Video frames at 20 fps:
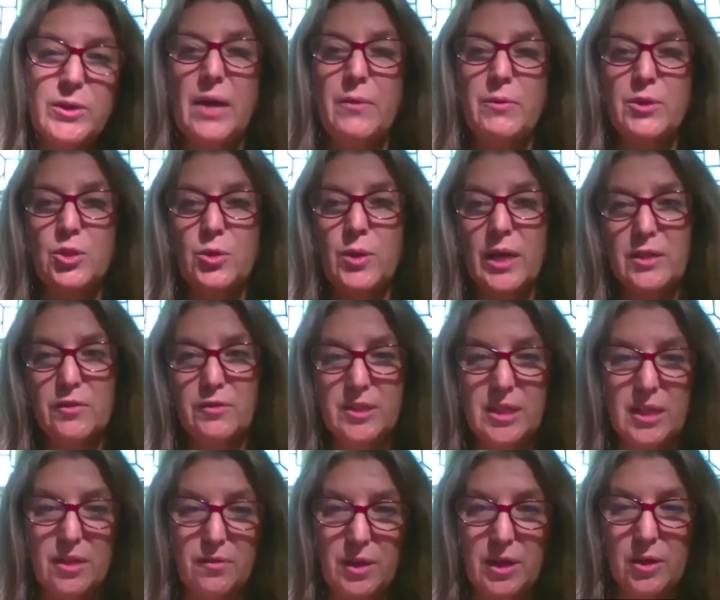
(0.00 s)
I was trying to
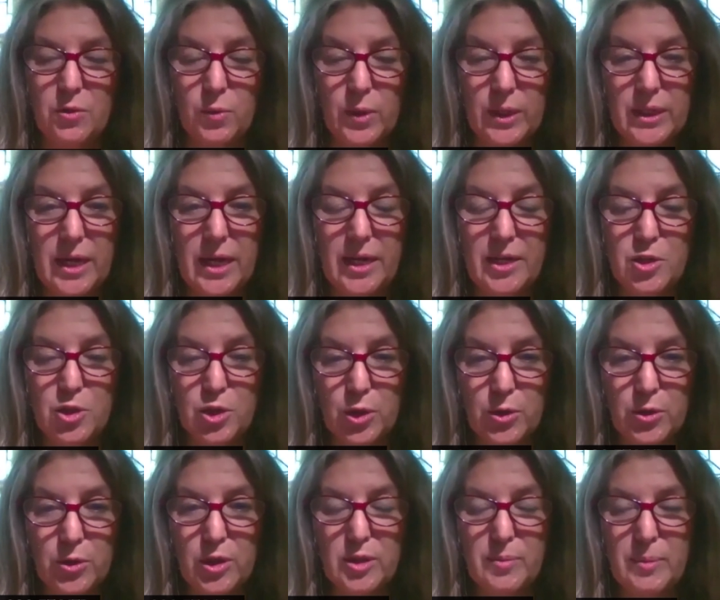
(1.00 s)
see if he had written any
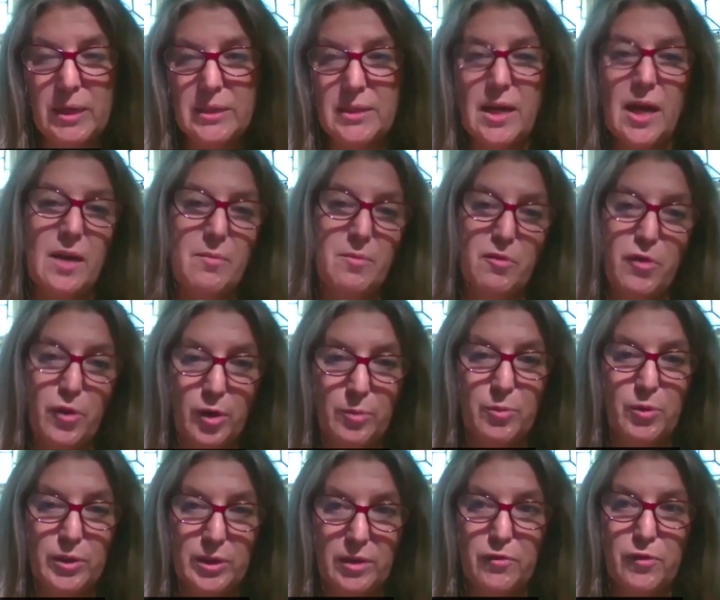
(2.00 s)
journals because I'm a very
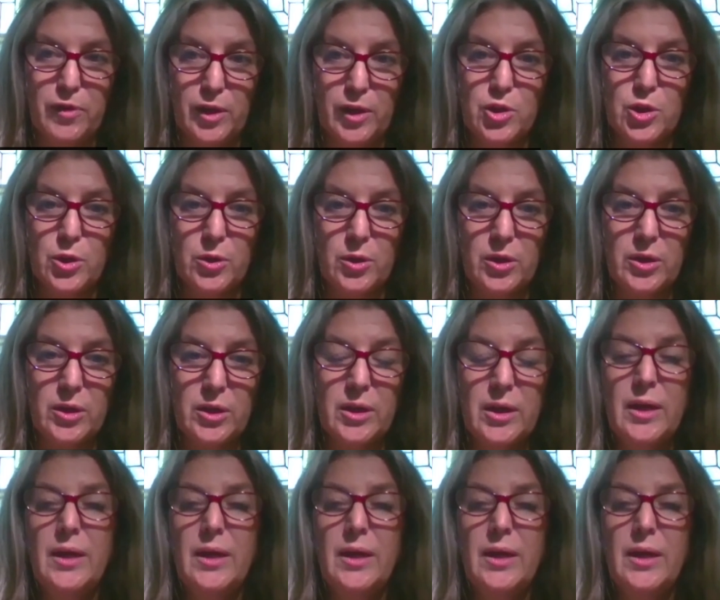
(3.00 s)
prolific journaler.